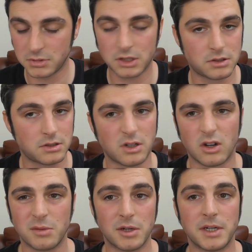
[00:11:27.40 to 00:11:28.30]
just
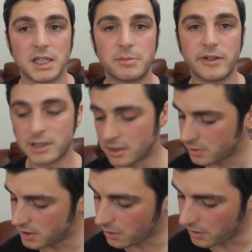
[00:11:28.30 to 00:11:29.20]
talking about my
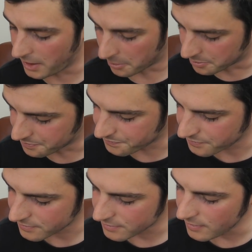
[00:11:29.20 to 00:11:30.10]
experiences with squonking.
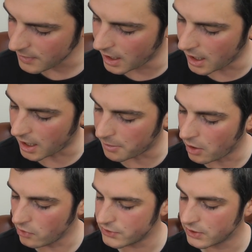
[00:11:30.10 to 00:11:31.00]
I'm
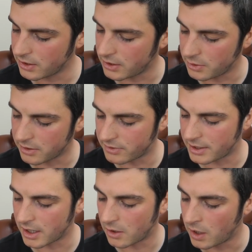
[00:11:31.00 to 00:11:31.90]
also going to do a
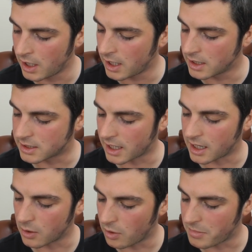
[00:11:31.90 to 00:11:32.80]
video
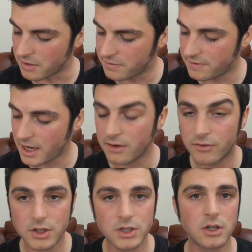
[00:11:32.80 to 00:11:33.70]
saying what my
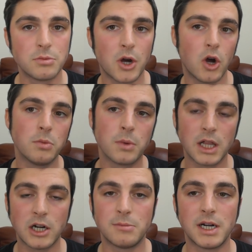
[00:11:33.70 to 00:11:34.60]
favourite sub ohm
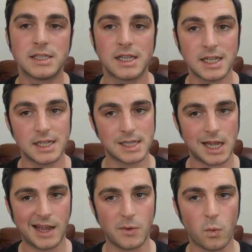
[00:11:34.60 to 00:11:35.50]
clearomizer is
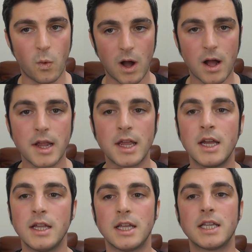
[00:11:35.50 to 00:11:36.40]
and why.
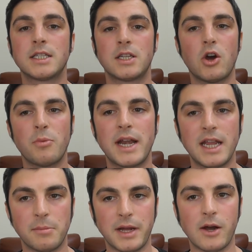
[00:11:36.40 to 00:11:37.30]
There's so
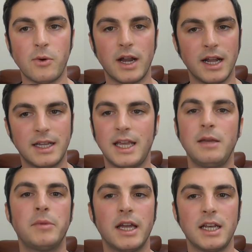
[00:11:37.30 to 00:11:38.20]
many about, and I
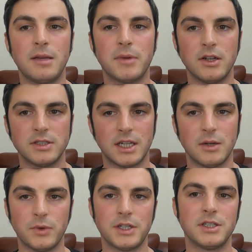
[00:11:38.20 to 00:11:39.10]
keep getting emails
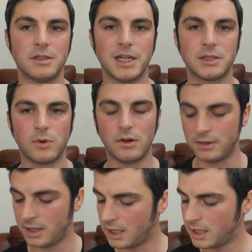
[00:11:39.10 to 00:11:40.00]
saying which is the best
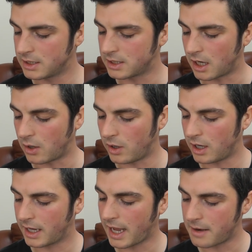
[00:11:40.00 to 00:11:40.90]
one. So
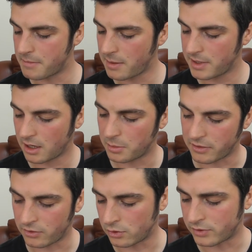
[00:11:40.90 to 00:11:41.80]
again, maybe that'll be
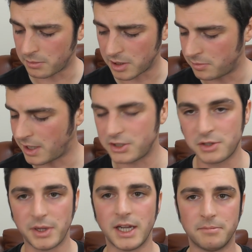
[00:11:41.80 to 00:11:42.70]
a viewer vape mail. It might
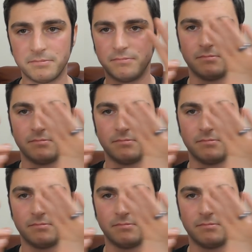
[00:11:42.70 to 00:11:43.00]
just be a